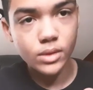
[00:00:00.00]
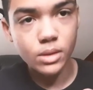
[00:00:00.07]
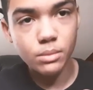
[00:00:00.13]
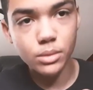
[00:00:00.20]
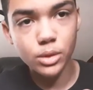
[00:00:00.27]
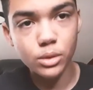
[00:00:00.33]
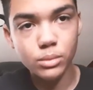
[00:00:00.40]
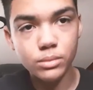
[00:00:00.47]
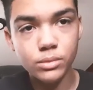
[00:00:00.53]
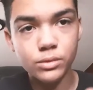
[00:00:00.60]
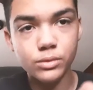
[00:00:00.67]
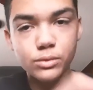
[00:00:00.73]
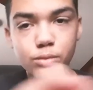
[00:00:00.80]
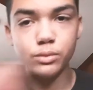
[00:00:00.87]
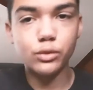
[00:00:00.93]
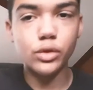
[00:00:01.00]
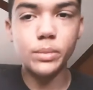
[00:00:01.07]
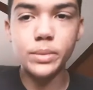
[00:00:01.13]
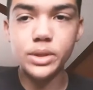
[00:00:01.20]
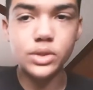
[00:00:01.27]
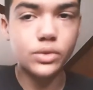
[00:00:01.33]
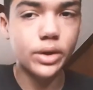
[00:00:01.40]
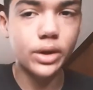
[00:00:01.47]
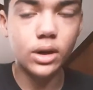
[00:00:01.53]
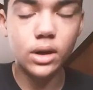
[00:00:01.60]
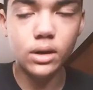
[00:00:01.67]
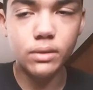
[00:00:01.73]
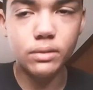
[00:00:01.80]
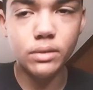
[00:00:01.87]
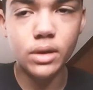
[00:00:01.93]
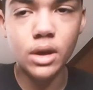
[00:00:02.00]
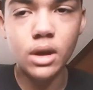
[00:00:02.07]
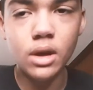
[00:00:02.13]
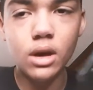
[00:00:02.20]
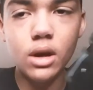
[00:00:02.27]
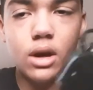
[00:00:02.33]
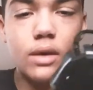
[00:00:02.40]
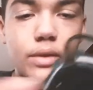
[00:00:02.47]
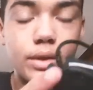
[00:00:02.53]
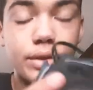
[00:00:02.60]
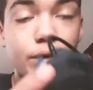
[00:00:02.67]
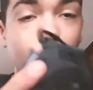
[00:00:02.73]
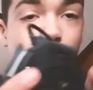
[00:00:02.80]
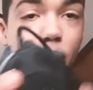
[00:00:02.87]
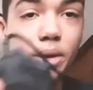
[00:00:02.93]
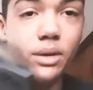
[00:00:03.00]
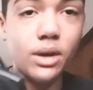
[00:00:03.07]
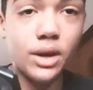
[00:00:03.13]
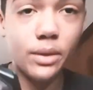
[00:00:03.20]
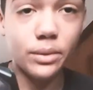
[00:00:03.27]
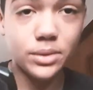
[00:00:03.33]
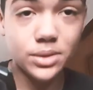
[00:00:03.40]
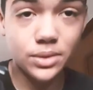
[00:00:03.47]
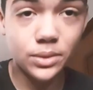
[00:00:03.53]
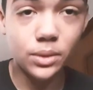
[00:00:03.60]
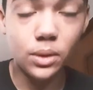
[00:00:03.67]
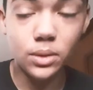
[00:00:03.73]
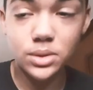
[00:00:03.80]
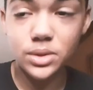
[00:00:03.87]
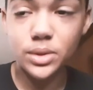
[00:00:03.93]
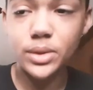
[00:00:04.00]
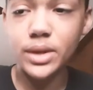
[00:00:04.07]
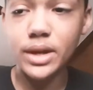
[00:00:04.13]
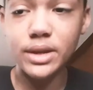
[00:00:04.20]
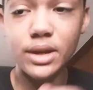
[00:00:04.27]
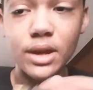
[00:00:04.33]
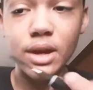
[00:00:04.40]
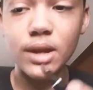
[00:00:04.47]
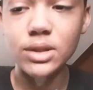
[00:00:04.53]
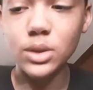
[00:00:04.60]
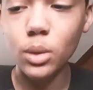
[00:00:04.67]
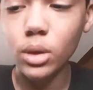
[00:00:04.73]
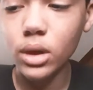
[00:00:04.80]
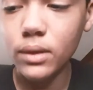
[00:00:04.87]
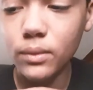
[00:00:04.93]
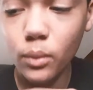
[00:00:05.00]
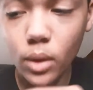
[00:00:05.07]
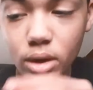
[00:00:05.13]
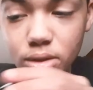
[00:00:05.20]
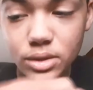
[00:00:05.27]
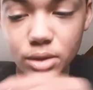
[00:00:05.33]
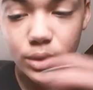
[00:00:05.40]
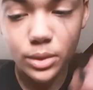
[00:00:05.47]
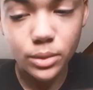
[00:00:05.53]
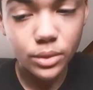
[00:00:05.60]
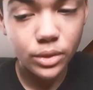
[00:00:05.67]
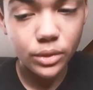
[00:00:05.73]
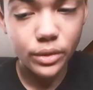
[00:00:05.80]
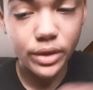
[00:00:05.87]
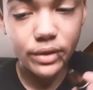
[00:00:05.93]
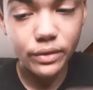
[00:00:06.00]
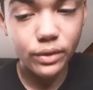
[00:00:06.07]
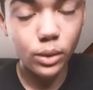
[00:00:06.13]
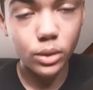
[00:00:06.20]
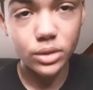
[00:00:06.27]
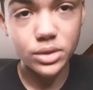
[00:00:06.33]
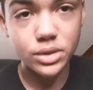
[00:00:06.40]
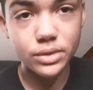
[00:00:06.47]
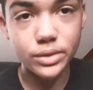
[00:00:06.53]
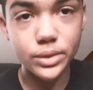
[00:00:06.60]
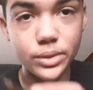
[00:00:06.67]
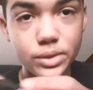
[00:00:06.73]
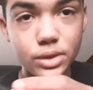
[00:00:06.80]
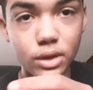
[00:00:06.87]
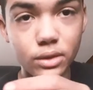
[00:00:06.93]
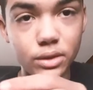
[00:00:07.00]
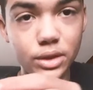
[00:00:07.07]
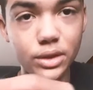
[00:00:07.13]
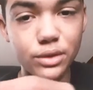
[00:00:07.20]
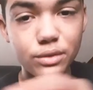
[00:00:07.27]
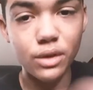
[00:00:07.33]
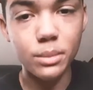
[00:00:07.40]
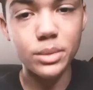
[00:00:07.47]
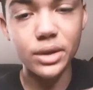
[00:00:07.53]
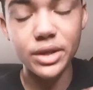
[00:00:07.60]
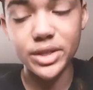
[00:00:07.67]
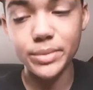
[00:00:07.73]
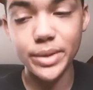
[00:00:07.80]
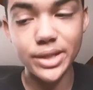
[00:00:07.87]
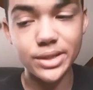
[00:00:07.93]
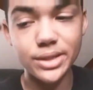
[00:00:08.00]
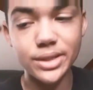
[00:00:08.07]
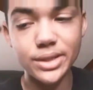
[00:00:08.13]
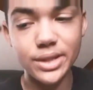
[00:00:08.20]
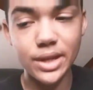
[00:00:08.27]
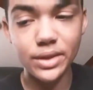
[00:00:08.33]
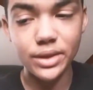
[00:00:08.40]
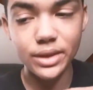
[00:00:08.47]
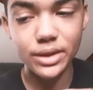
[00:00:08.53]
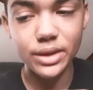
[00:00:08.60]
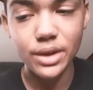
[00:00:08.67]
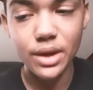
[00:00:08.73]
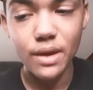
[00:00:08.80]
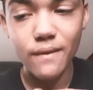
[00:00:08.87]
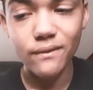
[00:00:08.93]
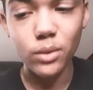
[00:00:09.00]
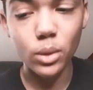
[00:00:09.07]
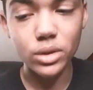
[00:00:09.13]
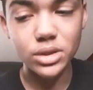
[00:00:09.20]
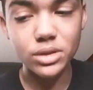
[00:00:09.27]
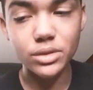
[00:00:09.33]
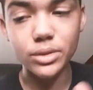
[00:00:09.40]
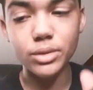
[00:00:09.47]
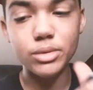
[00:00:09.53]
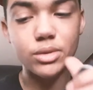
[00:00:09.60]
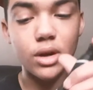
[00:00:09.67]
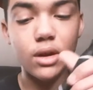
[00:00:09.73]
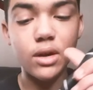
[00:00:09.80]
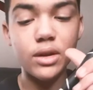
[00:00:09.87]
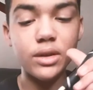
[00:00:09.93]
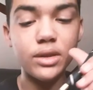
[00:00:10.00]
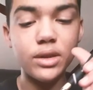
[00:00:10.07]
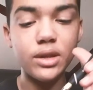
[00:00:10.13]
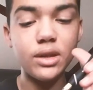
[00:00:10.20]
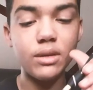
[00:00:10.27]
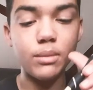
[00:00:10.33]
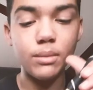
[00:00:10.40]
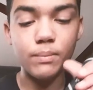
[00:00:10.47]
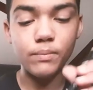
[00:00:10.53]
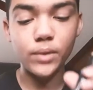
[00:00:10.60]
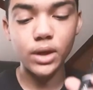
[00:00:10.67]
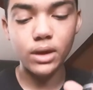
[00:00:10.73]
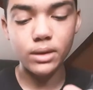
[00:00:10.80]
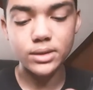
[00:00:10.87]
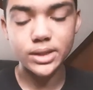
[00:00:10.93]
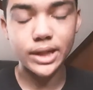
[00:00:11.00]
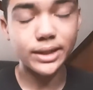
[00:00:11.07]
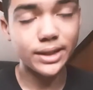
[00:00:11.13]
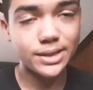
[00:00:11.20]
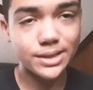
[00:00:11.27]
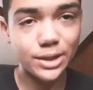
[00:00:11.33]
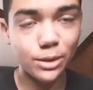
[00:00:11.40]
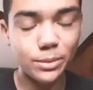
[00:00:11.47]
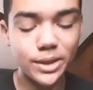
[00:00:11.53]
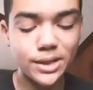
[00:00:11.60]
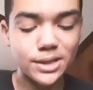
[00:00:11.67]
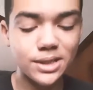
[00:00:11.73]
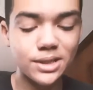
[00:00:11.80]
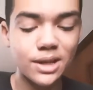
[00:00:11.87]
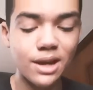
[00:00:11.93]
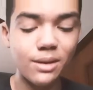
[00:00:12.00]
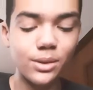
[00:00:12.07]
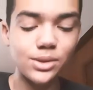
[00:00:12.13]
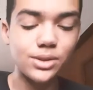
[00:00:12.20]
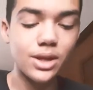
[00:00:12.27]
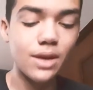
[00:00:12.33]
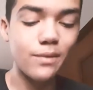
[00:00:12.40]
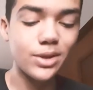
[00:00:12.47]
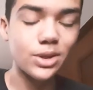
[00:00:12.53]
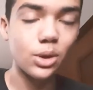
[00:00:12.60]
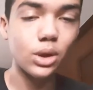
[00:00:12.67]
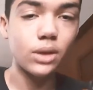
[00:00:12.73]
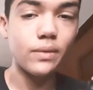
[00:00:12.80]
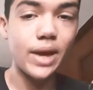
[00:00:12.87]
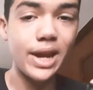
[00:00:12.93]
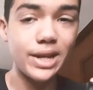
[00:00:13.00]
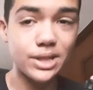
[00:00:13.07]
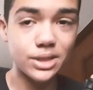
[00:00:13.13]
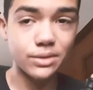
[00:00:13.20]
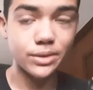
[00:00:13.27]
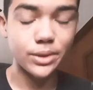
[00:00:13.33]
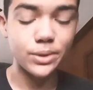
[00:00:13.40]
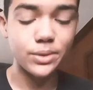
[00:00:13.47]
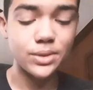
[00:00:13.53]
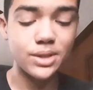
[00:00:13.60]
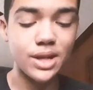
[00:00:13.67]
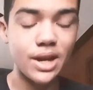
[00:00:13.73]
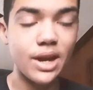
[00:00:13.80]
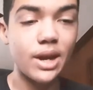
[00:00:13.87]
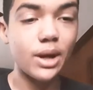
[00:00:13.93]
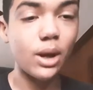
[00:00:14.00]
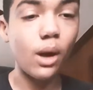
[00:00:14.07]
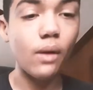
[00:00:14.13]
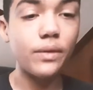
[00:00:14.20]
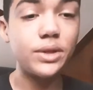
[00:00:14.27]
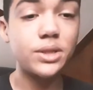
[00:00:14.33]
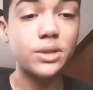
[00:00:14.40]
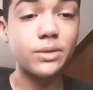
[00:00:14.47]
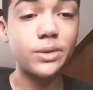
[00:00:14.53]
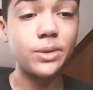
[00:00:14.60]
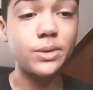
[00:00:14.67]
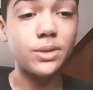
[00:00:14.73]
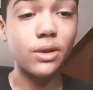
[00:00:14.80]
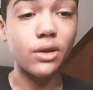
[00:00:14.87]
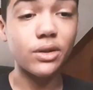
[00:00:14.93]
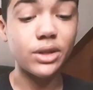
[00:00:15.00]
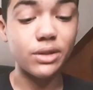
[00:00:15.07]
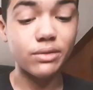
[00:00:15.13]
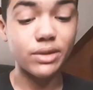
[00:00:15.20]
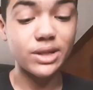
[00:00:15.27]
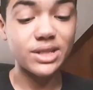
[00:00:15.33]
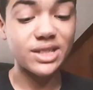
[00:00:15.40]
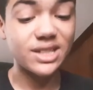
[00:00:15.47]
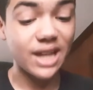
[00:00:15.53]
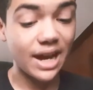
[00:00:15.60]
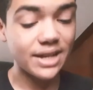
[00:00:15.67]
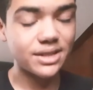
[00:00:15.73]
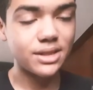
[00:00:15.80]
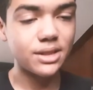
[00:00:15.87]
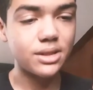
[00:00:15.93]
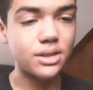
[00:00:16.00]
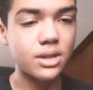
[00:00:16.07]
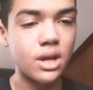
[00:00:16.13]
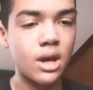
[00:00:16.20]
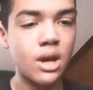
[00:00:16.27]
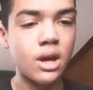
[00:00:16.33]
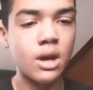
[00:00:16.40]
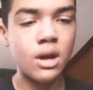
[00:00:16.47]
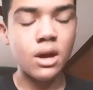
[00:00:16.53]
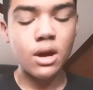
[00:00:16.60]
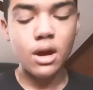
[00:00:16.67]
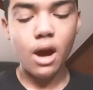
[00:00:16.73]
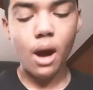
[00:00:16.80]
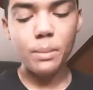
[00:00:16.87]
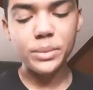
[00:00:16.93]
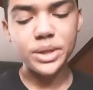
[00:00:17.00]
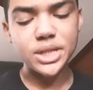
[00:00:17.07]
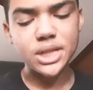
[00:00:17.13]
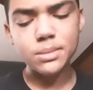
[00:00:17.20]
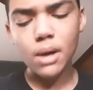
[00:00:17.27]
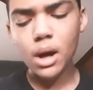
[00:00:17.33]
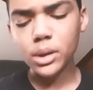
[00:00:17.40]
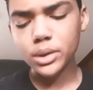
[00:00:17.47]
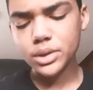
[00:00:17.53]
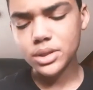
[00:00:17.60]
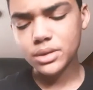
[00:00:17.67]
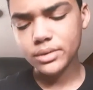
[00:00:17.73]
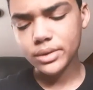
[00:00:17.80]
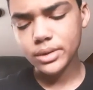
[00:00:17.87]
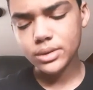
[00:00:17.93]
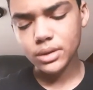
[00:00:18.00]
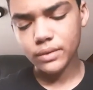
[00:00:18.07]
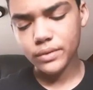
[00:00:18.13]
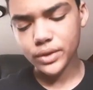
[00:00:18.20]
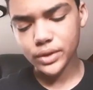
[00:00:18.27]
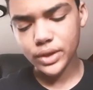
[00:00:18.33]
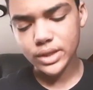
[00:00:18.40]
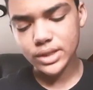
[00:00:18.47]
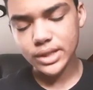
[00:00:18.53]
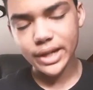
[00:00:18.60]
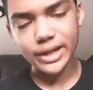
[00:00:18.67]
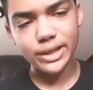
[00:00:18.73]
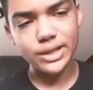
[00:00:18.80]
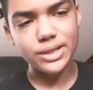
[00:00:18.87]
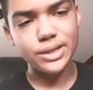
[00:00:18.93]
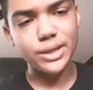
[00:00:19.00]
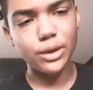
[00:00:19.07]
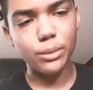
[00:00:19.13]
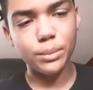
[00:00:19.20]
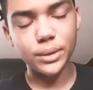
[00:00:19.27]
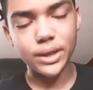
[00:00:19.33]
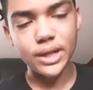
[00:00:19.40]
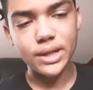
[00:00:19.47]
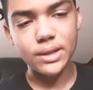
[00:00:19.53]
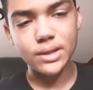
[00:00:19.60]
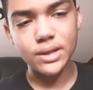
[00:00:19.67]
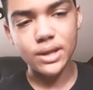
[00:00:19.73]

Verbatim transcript: boom, rip it straight off. Uh, and then there will be another screw hole. So you get total of one, two, three, four screws on the rubberized pieces, and then four screws on the uh, stainless steel piece, which will give you a total of eight screws. And all these screws are different sizes. Um, the smaller screws are for the stainless steel plate,